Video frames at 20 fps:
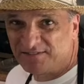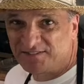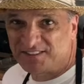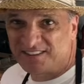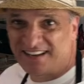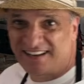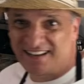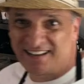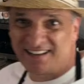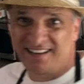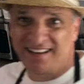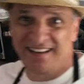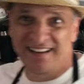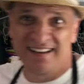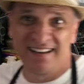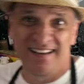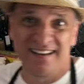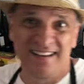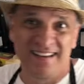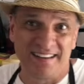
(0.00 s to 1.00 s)
Sal.
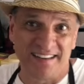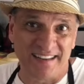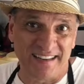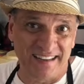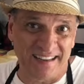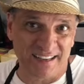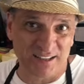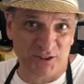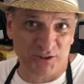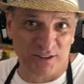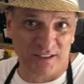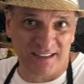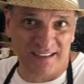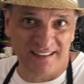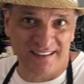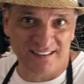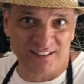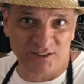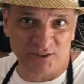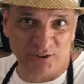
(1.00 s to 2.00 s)
You gotta try
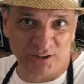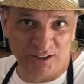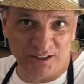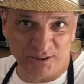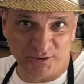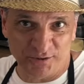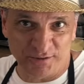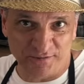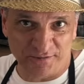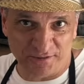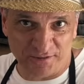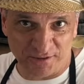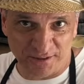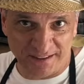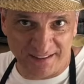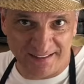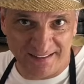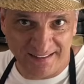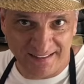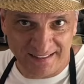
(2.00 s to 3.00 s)
this, all
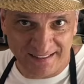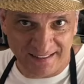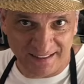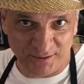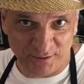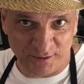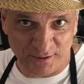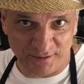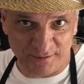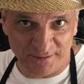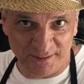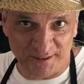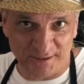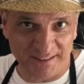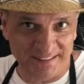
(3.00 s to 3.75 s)
gluten-free, all very